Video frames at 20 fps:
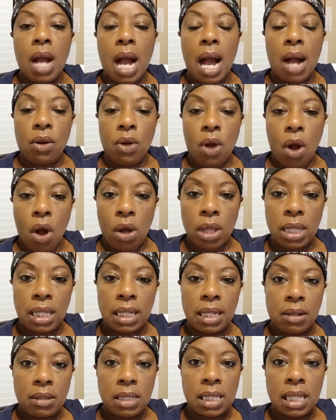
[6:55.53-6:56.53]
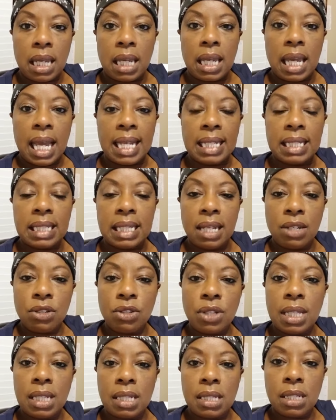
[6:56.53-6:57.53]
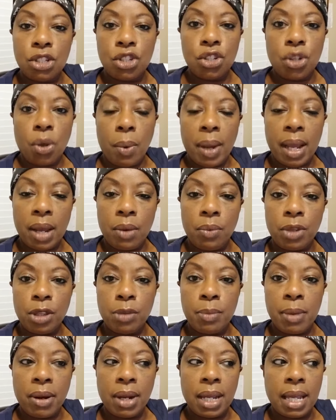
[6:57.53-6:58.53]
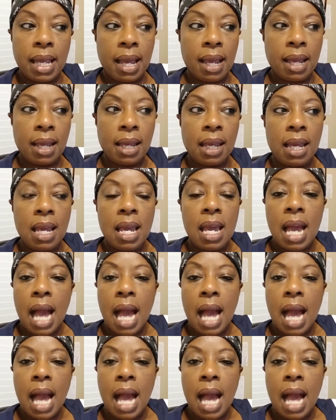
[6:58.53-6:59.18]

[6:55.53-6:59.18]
I'll call and I'll say, hey, Sandra, this is Joanne with Mary Kay.